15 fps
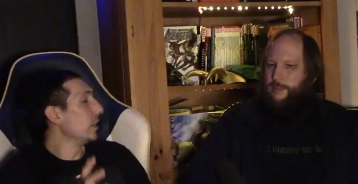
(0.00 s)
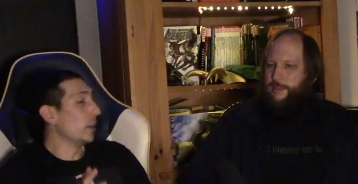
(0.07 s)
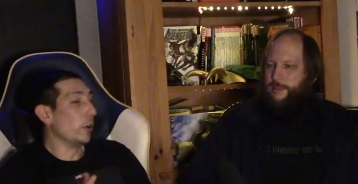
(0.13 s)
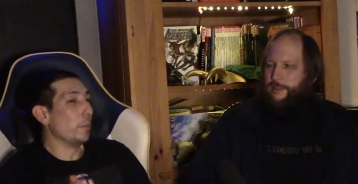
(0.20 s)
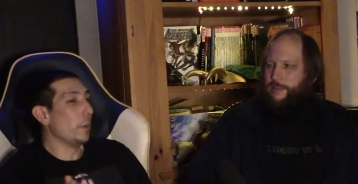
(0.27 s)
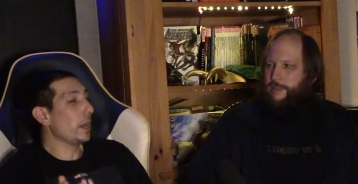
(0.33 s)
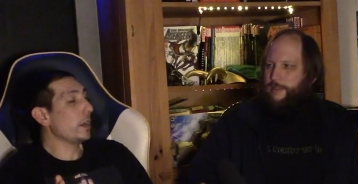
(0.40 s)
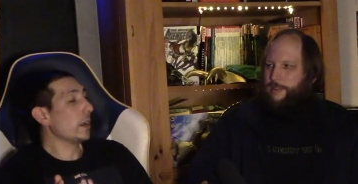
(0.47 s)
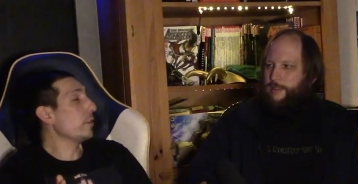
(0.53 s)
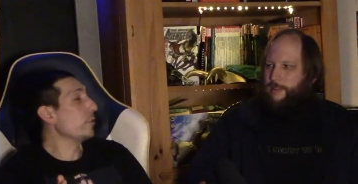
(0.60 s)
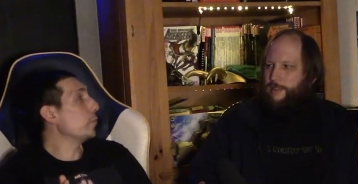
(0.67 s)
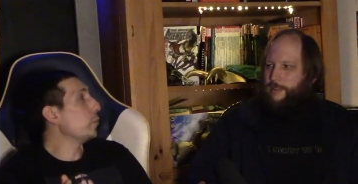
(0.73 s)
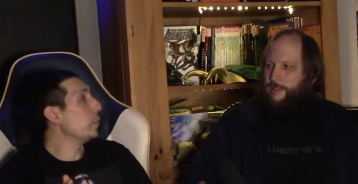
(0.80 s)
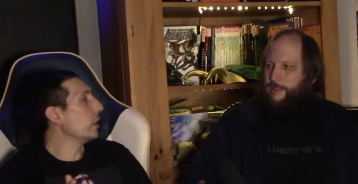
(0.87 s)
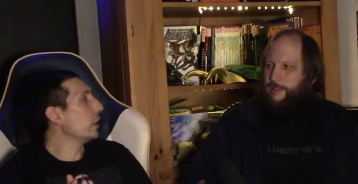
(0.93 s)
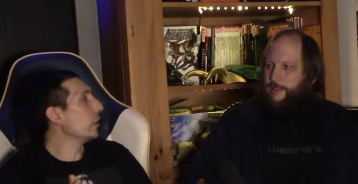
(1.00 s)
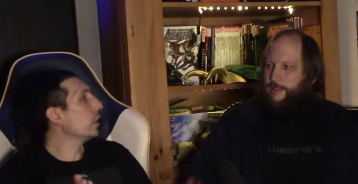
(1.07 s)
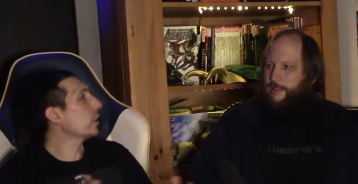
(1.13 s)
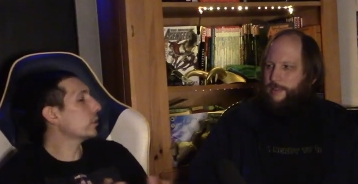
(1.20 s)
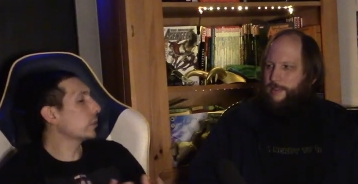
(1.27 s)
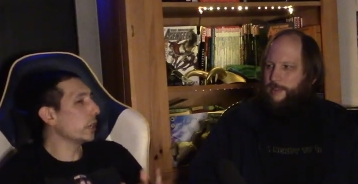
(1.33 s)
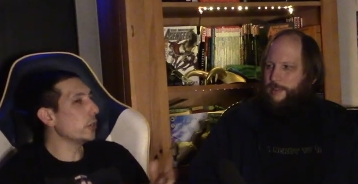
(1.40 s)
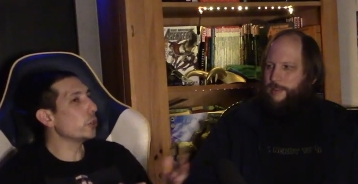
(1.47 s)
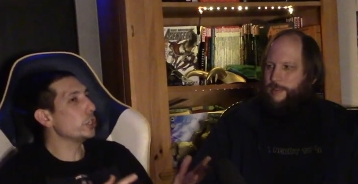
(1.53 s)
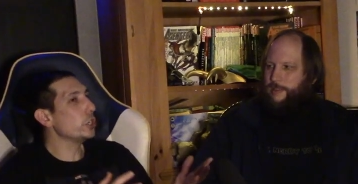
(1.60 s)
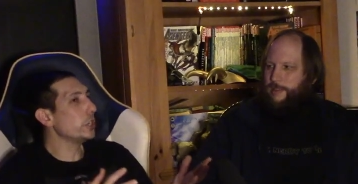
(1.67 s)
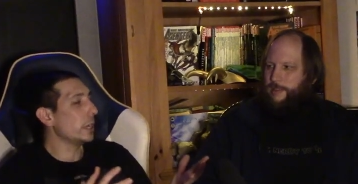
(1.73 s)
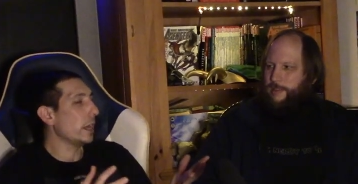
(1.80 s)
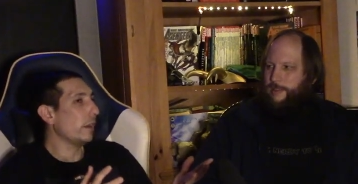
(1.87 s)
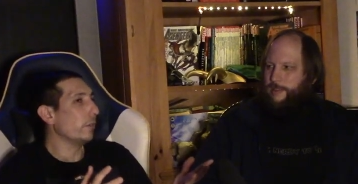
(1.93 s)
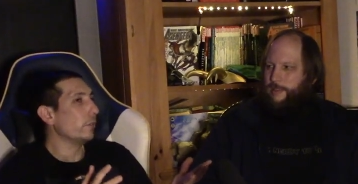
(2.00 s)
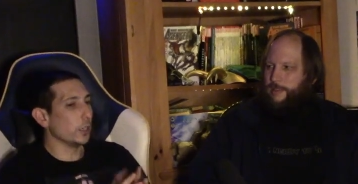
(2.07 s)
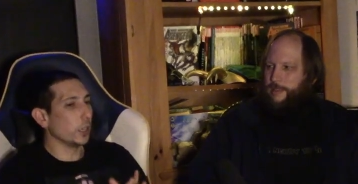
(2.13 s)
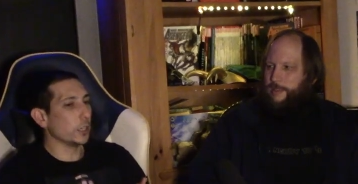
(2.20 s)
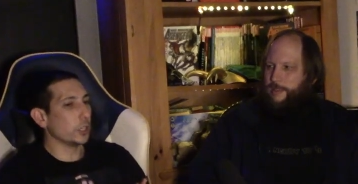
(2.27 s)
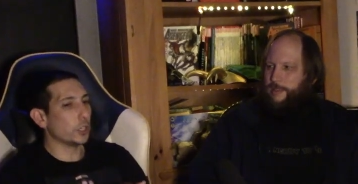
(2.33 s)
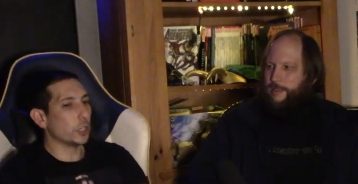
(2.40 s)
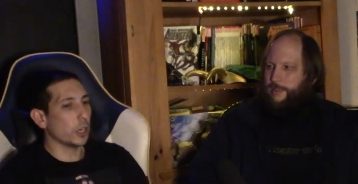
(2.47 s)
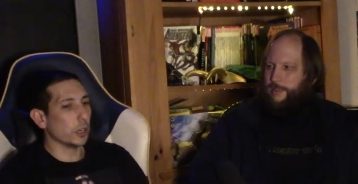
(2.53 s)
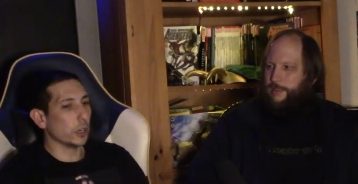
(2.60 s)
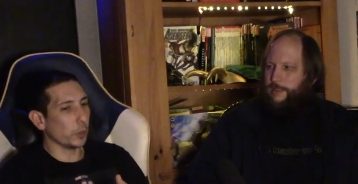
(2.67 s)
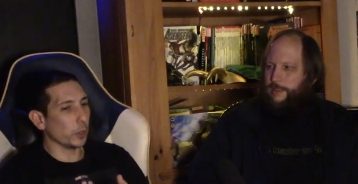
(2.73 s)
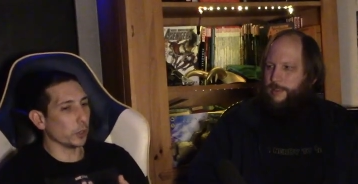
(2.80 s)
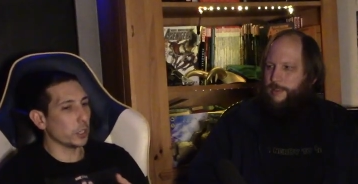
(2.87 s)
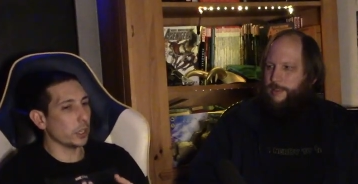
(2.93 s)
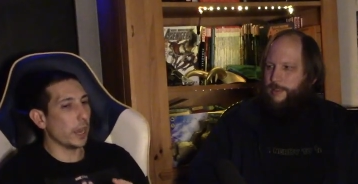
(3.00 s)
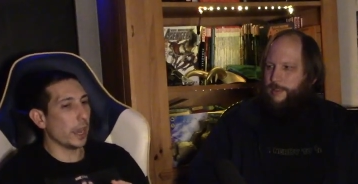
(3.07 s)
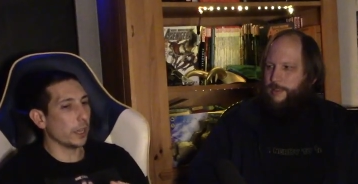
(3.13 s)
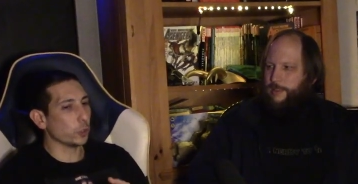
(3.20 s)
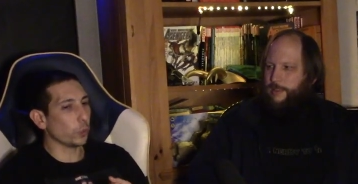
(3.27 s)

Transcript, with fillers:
Speaker 1: know, it might not even been her because I know she did have a stunt person as